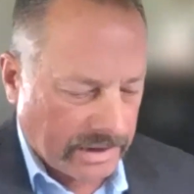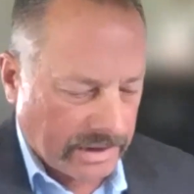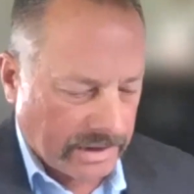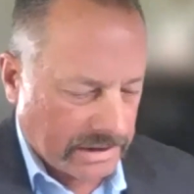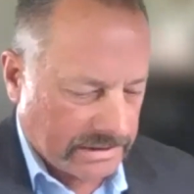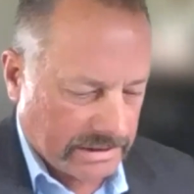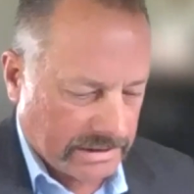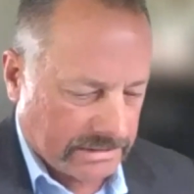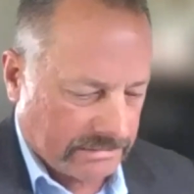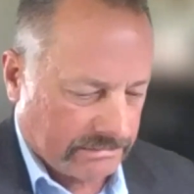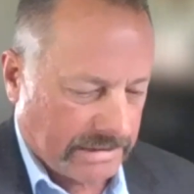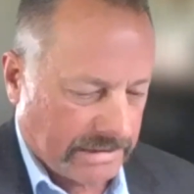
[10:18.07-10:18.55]

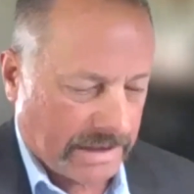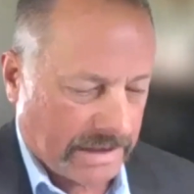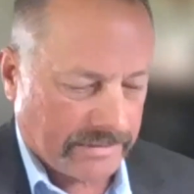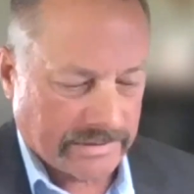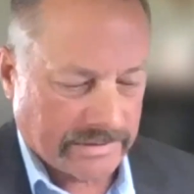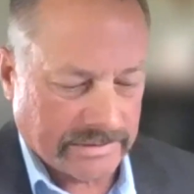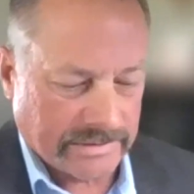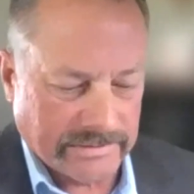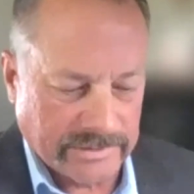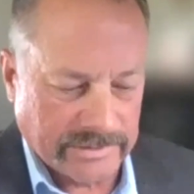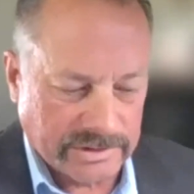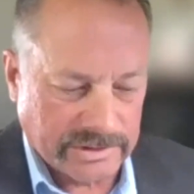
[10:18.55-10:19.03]
That
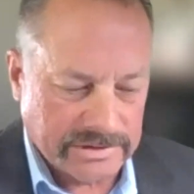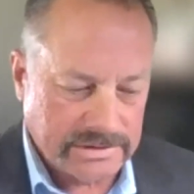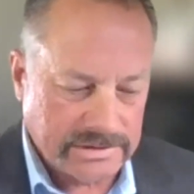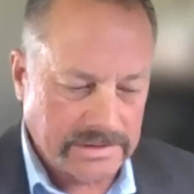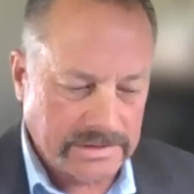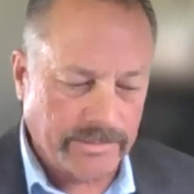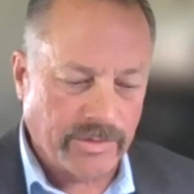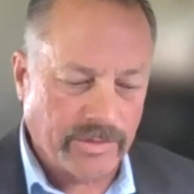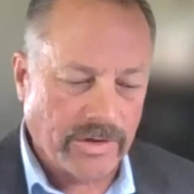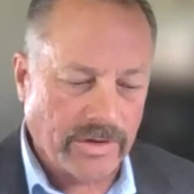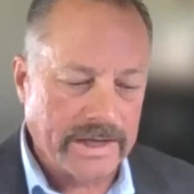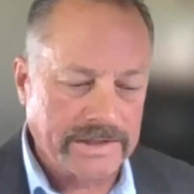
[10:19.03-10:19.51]
one was
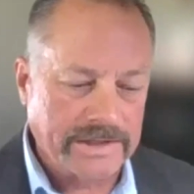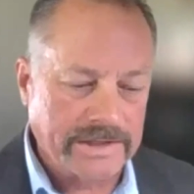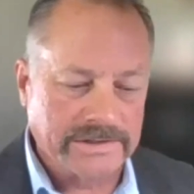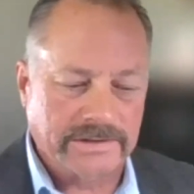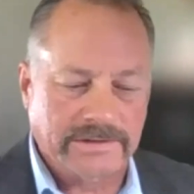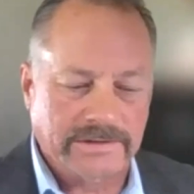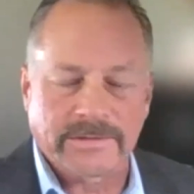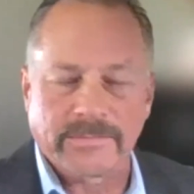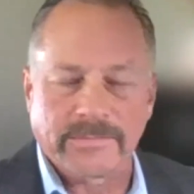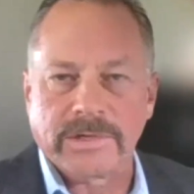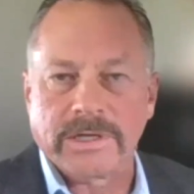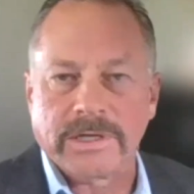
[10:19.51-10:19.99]

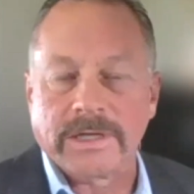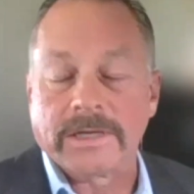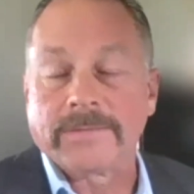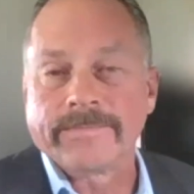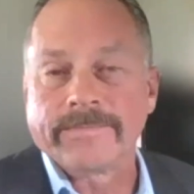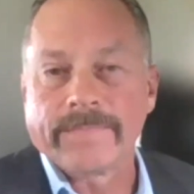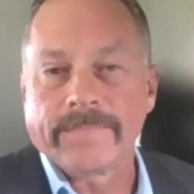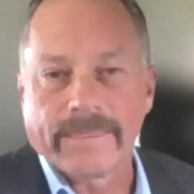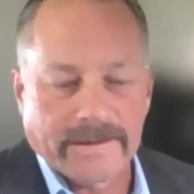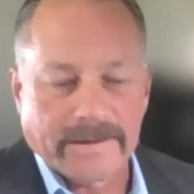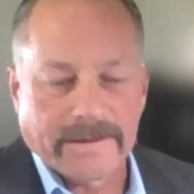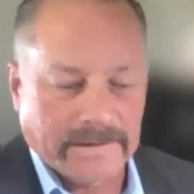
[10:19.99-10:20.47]
surprising to
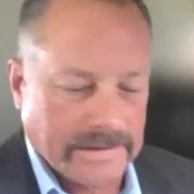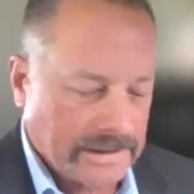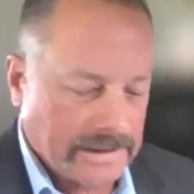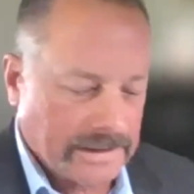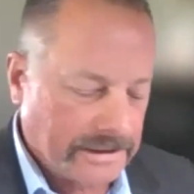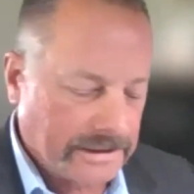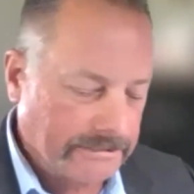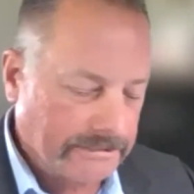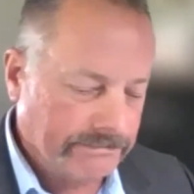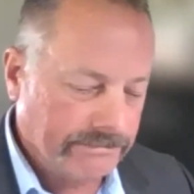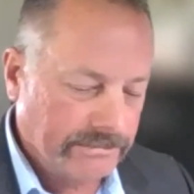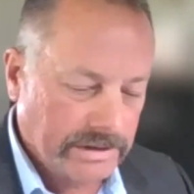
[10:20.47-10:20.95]
me,
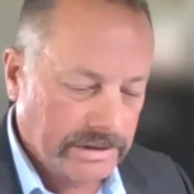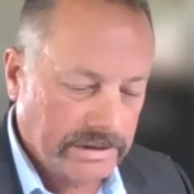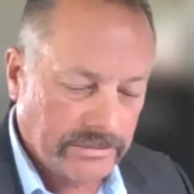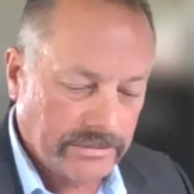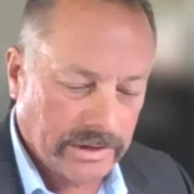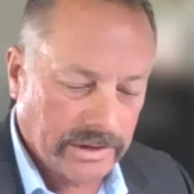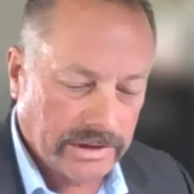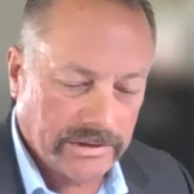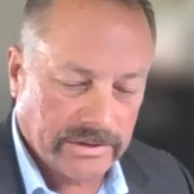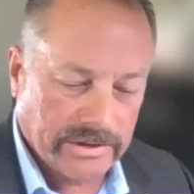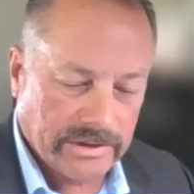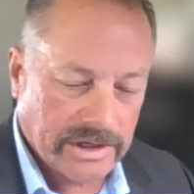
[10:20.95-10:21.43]
and
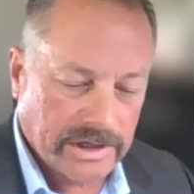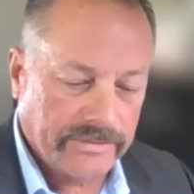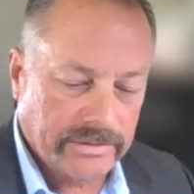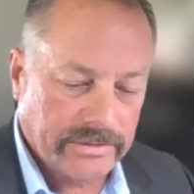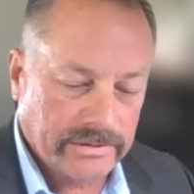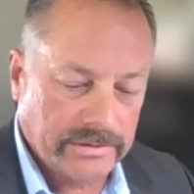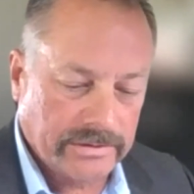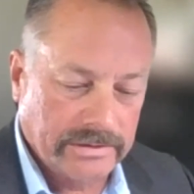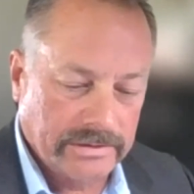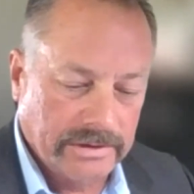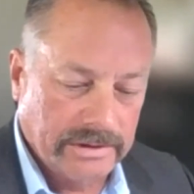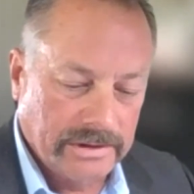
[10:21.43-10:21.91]
what you
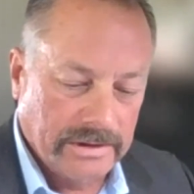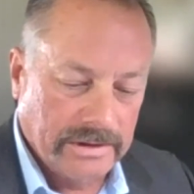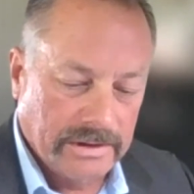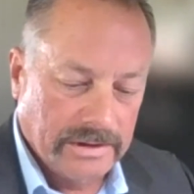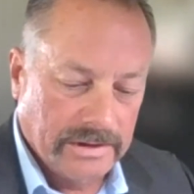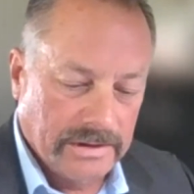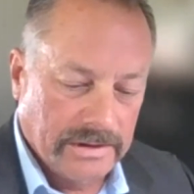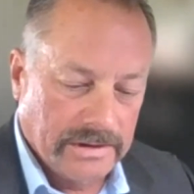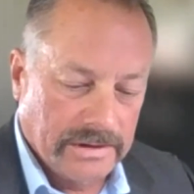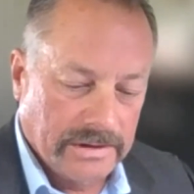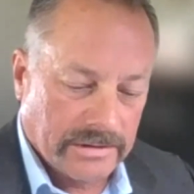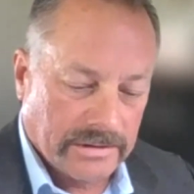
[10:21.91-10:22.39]
covered.
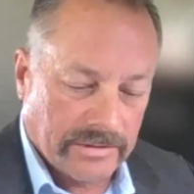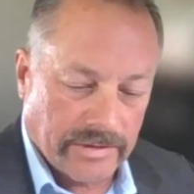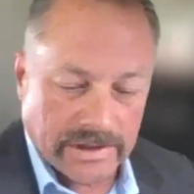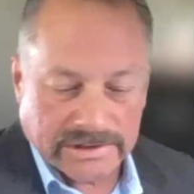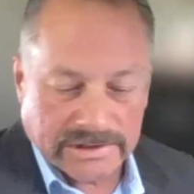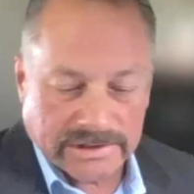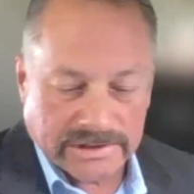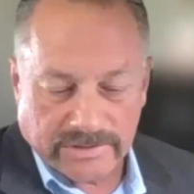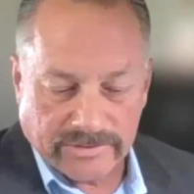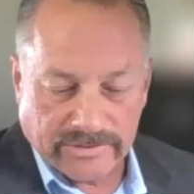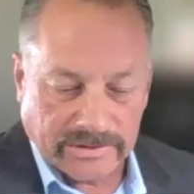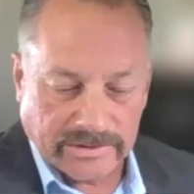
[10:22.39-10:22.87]
The
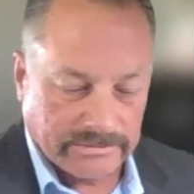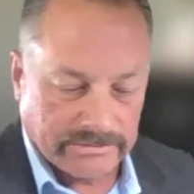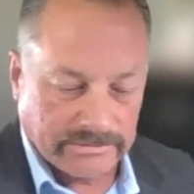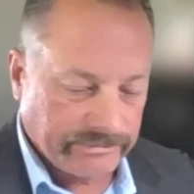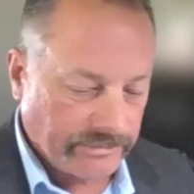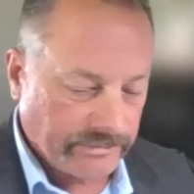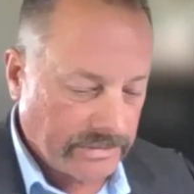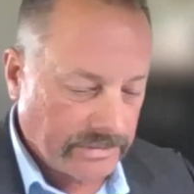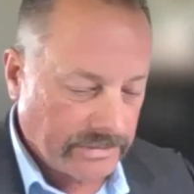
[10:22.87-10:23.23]
rest of them.